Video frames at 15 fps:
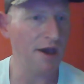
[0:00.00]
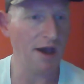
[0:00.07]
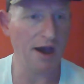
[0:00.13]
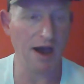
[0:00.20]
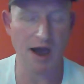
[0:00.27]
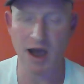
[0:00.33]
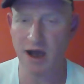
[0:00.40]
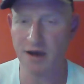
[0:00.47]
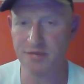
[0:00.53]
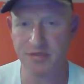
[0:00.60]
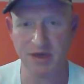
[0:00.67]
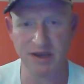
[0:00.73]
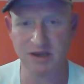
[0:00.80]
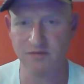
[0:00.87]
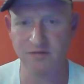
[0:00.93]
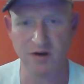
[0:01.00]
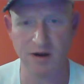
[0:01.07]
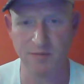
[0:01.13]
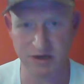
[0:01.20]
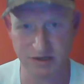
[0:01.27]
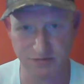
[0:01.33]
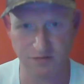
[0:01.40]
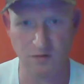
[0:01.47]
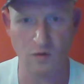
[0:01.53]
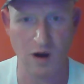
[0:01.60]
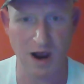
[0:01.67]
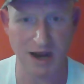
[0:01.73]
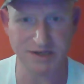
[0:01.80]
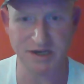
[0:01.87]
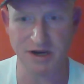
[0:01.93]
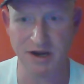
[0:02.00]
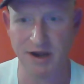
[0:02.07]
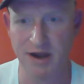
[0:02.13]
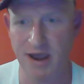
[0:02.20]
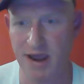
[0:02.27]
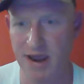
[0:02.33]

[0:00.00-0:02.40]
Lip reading: Thank you very much for watching,